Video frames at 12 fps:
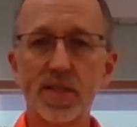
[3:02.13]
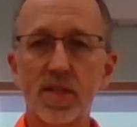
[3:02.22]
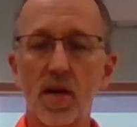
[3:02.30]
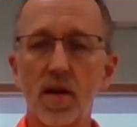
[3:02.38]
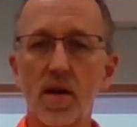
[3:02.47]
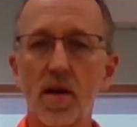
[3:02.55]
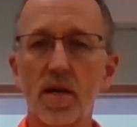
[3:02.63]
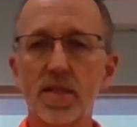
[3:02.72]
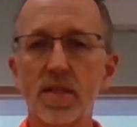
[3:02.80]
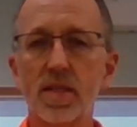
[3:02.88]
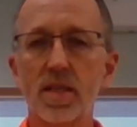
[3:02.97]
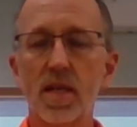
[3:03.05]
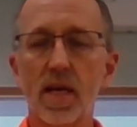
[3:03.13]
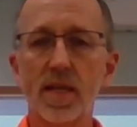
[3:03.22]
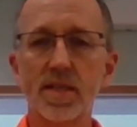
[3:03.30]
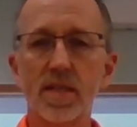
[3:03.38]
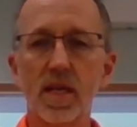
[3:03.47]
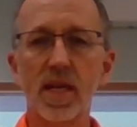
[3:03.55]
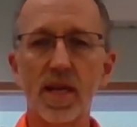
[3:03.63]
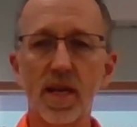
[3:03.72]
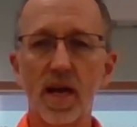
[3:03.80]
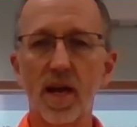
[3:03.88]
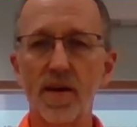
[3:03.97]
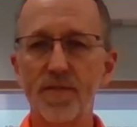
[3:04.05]
started our study
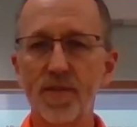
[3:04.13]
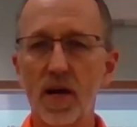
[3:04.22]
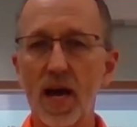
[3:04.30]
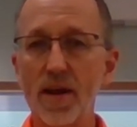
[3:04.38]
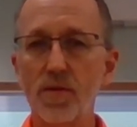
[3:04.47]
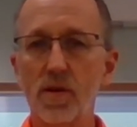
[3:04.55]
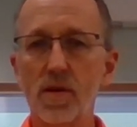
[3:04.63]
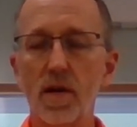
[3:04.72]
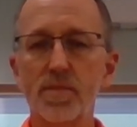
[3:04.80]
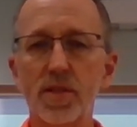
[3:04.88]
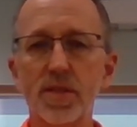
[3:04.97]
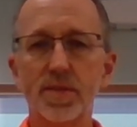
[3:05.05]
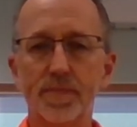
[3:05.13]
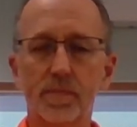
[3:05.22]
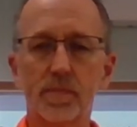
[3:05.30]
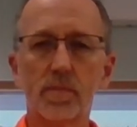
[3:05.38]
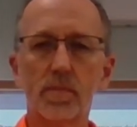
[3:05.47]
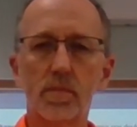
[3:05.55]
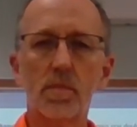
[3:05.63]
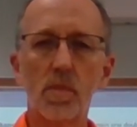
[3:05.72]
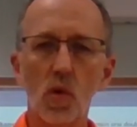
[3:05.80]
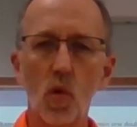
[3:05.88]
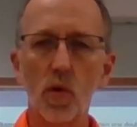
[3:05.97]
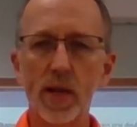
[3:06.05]
of hydrocarbons,
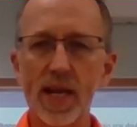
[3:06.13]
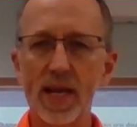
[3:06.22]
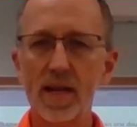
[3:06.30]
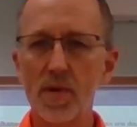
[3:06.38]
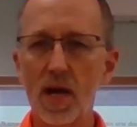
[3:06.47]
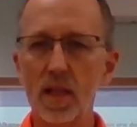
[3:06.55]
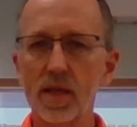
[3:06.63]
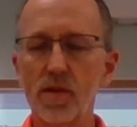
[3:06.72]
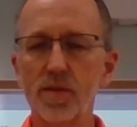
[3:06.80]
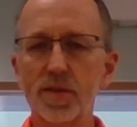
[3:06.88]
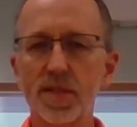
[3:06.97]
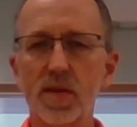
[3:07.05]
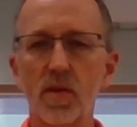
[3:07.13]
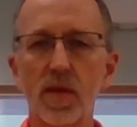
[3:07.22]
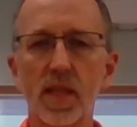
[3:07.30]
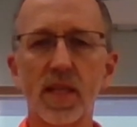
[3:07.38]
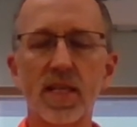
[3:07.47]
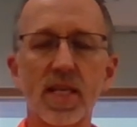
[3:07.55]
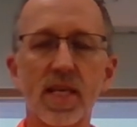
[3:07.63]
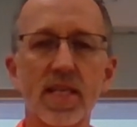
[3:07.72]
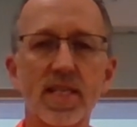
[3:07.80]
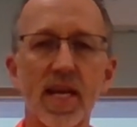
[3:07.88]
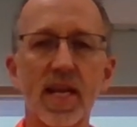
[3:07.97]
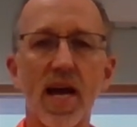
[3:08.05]
organic molecules that only
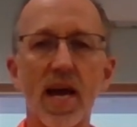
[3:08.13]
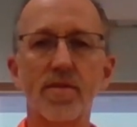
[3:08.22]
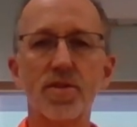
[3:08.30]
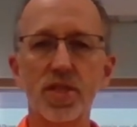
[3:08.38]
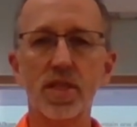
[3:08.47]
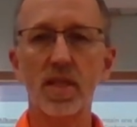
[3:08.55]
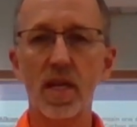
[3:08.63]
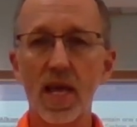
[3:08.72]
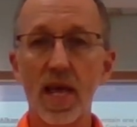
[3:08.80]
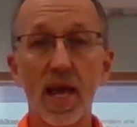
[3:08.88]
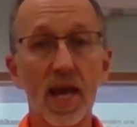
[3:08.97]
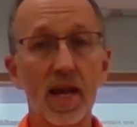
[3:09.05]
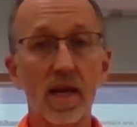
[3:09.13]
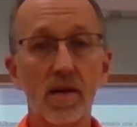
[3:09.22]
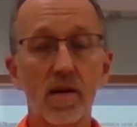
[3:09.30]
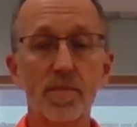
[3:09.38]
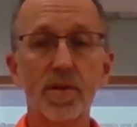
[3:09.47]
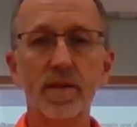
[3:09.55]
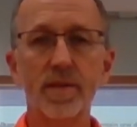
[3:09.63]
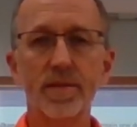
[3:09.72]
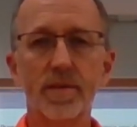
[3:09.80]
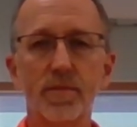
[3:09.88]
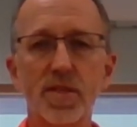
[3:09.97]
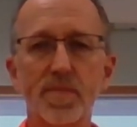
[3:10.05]
contain hydrogen and carbon,
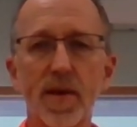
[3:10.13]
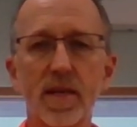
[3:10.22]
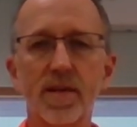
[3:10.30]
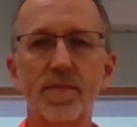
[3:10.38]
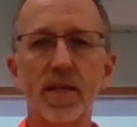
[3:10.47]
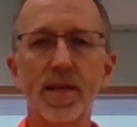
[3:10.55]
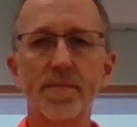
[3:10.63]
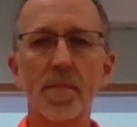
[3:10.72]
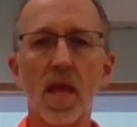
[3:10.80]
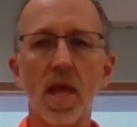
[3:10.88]
respectively.